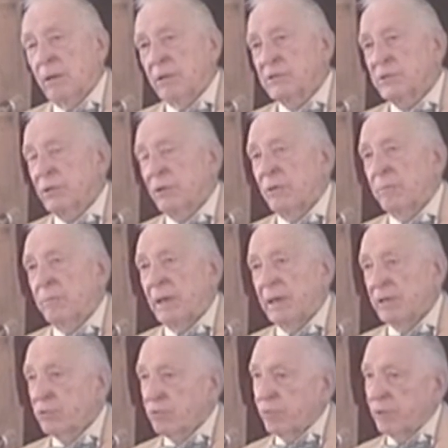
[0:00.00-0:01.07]
also,
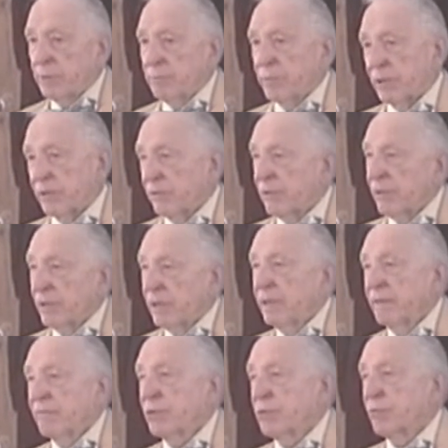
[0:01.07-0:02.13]
my twin brother,
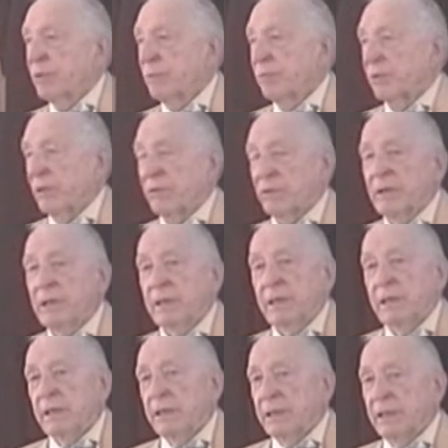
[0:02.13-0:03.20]
I have a twin brother,
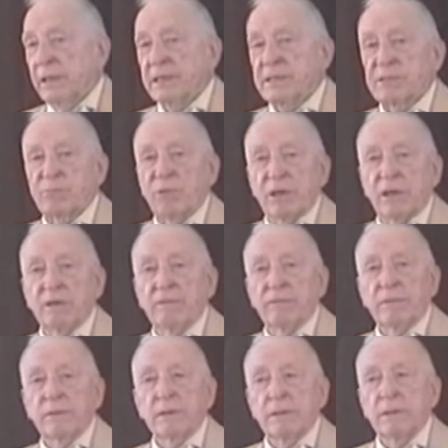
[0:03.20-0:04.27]
and his
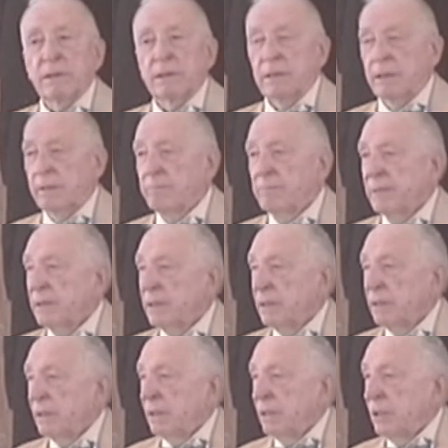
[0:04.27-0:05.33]
wife,
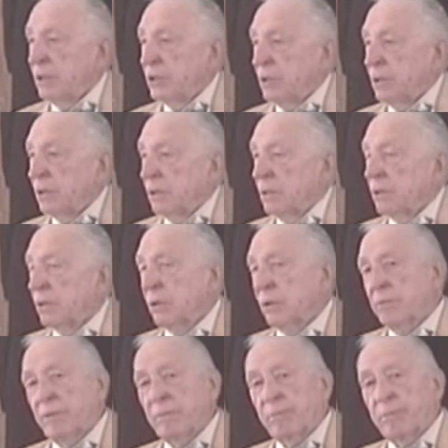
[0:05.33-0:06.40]

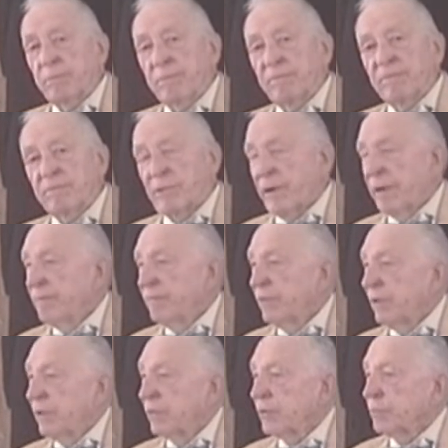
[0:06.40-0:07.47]
her
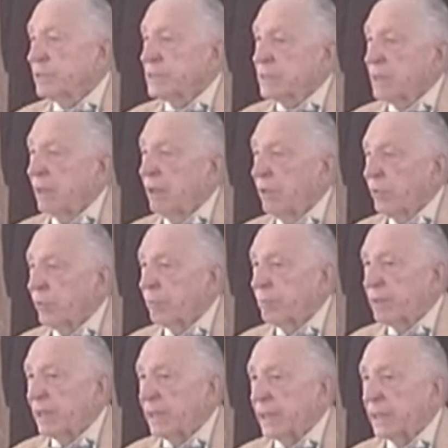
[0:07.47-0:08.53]
grandfather was Elder
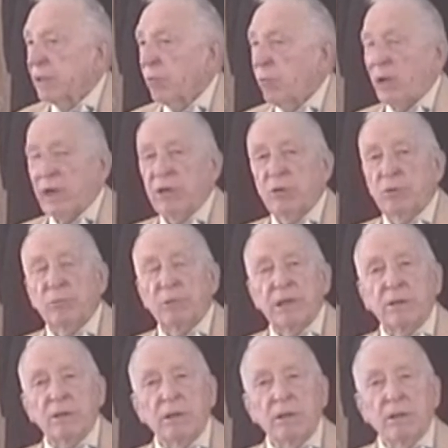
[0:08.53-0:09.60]
Blake. Why do
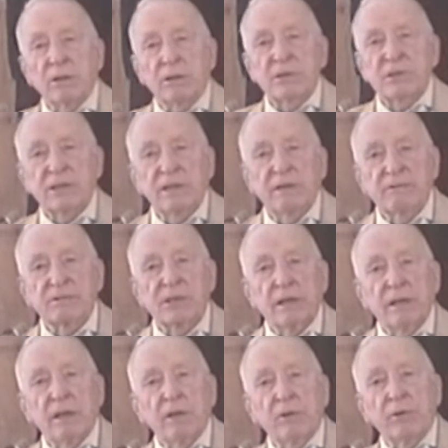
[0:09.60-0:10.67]
we call ourselves
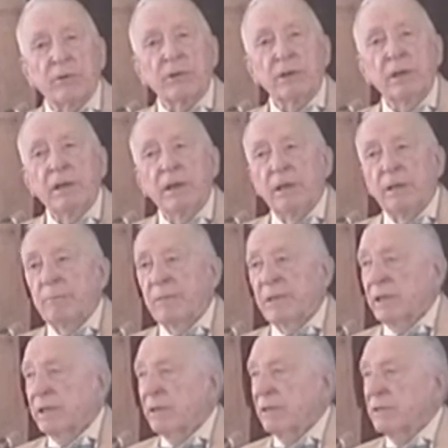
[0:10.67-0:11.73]
elder?
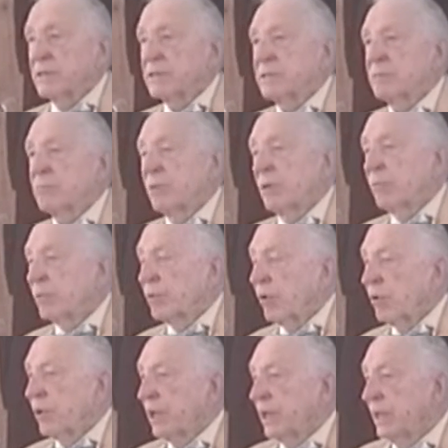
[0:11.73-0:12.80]
Because we
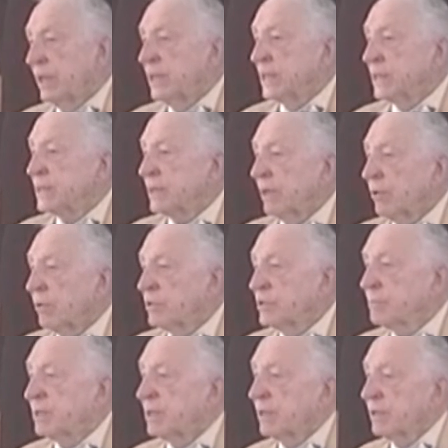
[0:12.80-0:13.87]
were ordained as
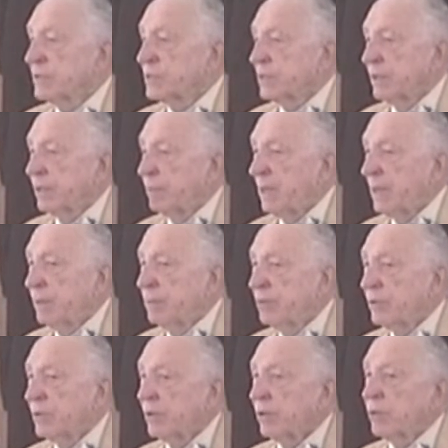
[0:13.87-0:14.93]
elders, because in the
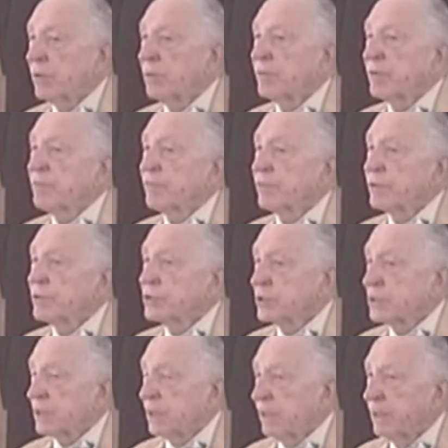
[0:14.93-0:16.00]
Bible it only
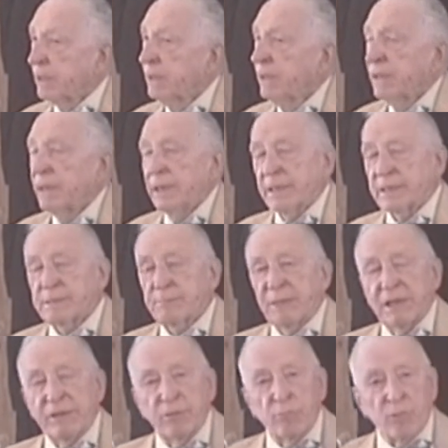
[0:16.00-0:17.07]
refers to God as
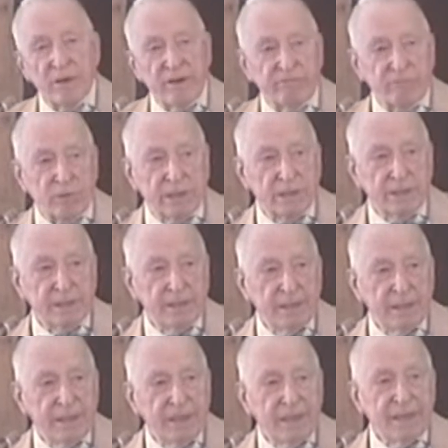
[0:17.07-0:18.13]
being reverent.
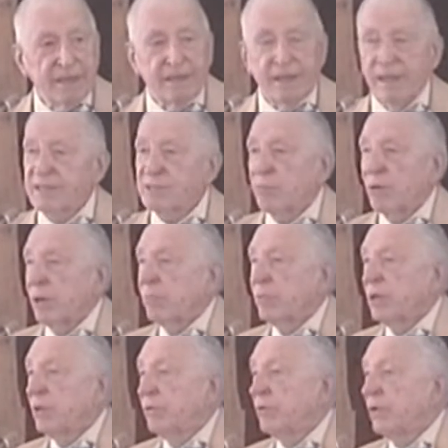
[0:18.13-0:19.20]
And that's why
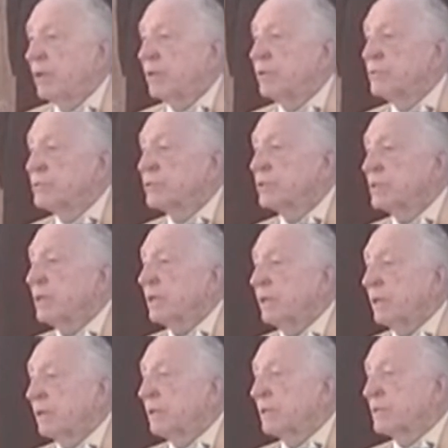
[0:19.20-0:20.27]
we do not use the
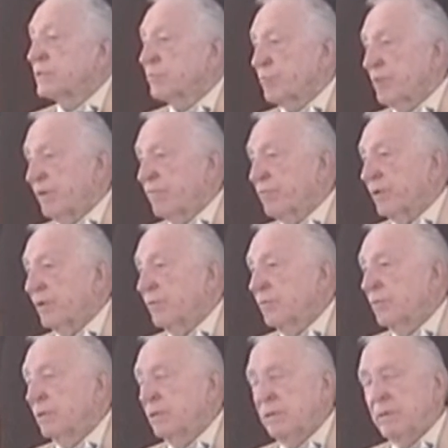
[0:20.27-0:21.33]
title as
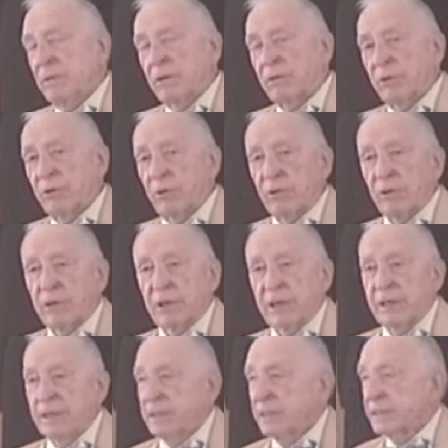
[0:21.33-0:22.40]
reverend. We are
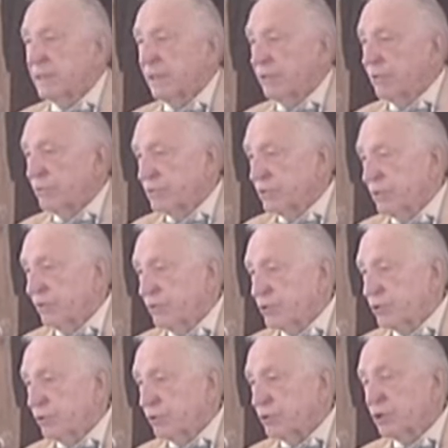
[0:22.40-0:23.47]
ordained as elders of
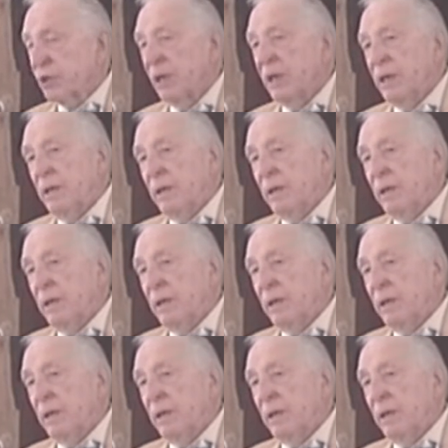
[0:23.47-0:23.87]
the church.